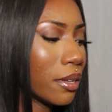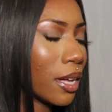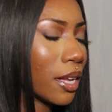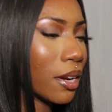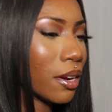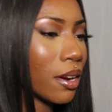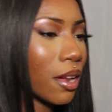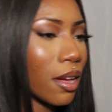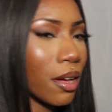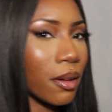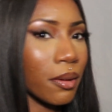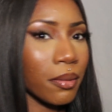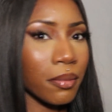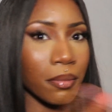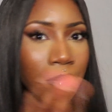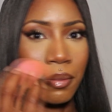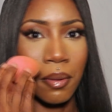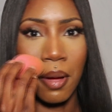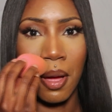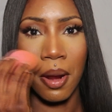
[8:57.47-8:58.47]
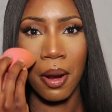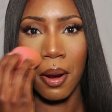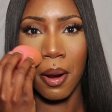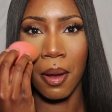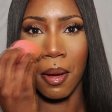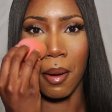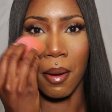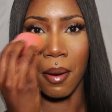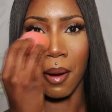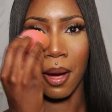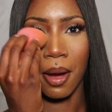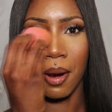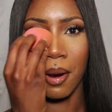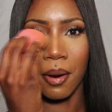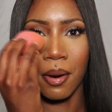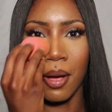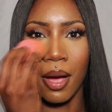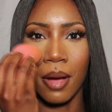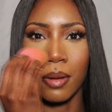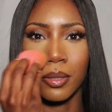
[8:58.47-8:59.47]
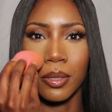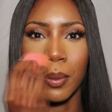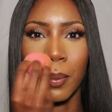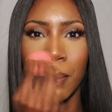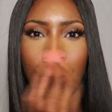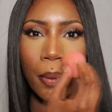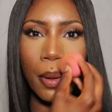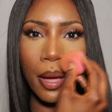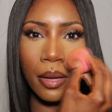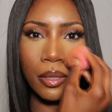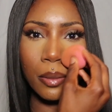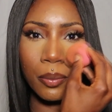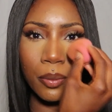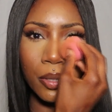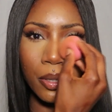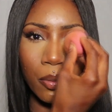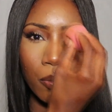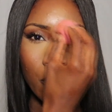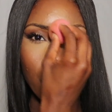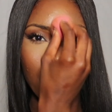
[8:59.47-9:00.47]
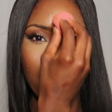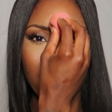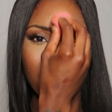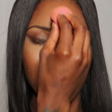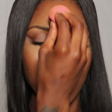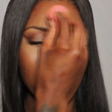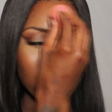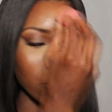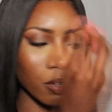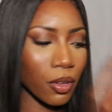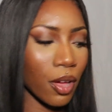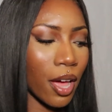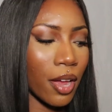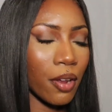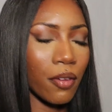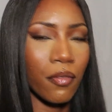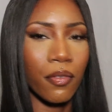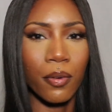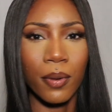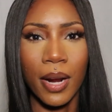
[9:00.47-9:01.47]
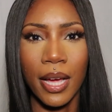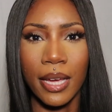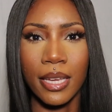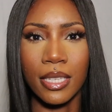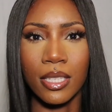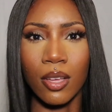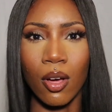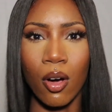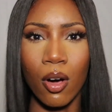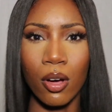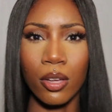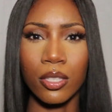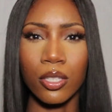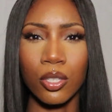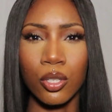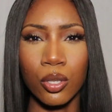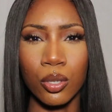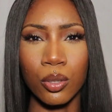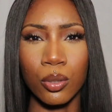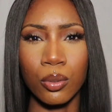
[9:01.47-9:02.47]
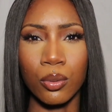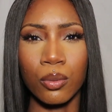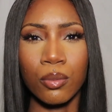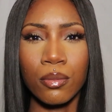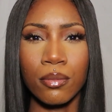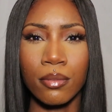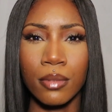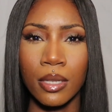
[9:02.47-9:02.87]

don't know how to put it in words, but I don't feel like it's hard to